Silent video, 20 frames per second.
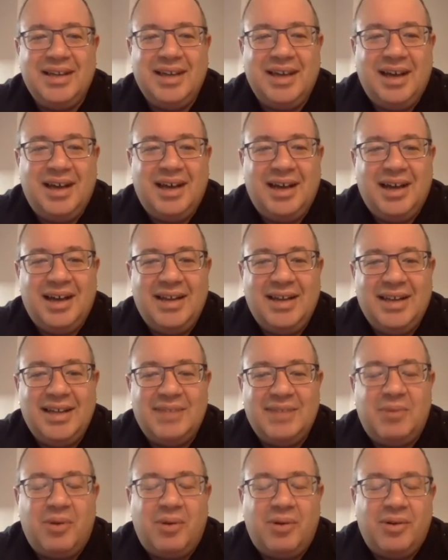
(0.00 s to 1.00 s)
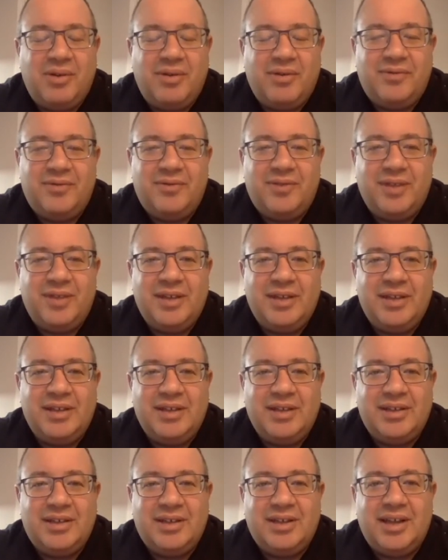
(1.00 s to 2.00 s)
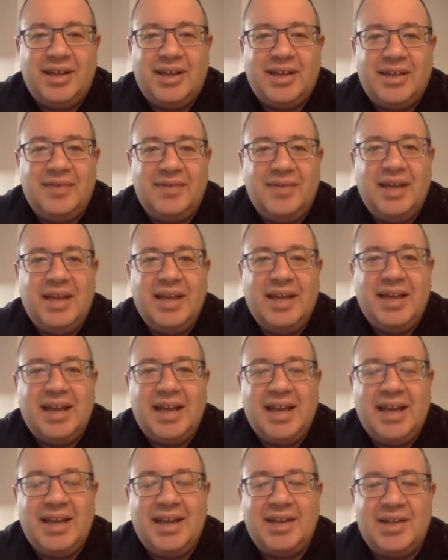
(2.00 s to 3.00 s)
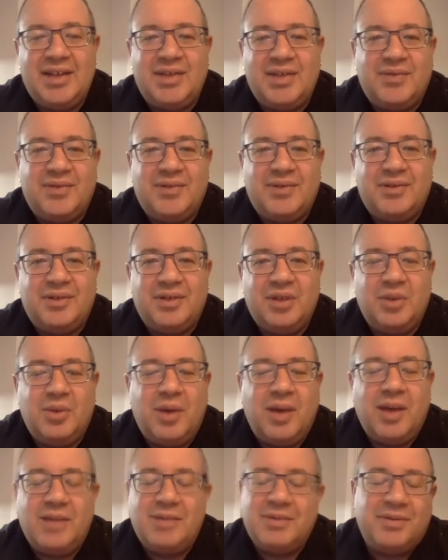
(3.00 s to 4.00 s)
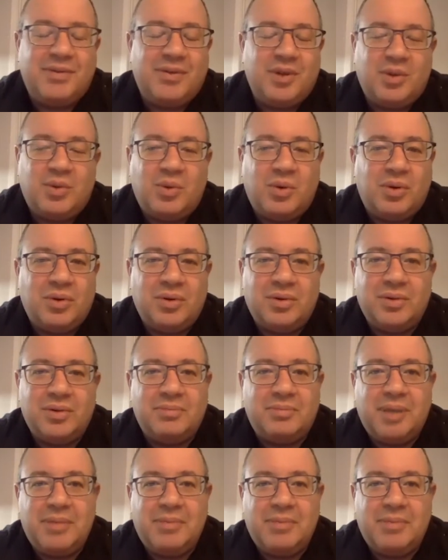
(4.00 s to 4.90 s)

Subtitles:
I think it's part of the collective DNA, not just for the U.S., but for the world.